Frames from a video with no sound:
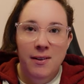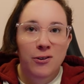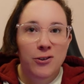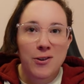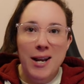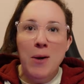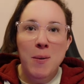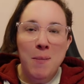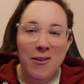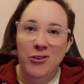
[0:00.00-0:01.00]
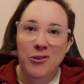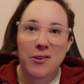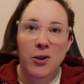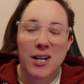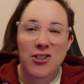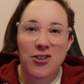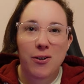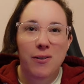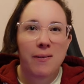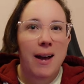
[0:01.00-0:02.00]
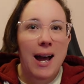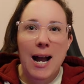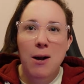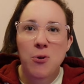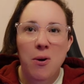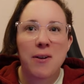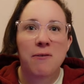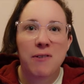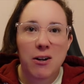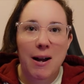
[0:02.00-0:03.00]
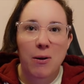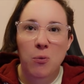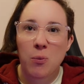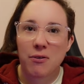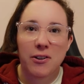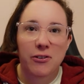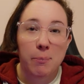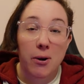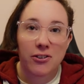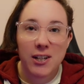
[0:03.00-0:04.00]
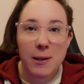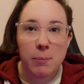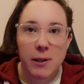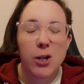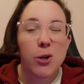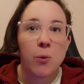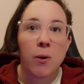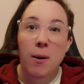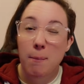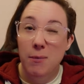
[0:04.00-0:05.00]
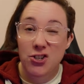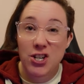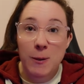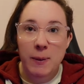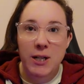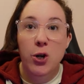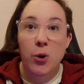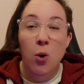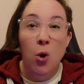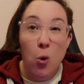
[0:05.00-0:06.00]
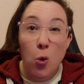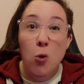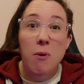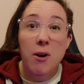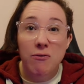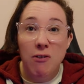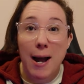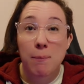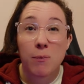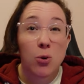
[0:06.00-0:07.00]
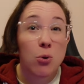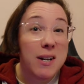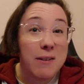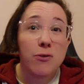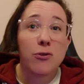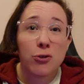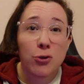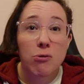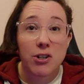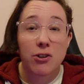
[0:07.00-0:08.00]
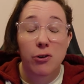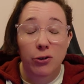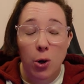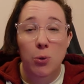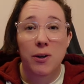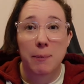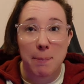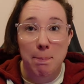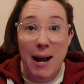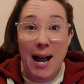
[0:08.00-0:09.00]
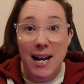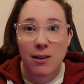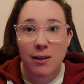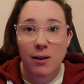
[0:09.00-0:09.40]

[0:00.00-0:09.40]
So now I'm answering the question, how do I figure out whether it's my CPU, my GPU, or my RAM, or even storage that's holding me back?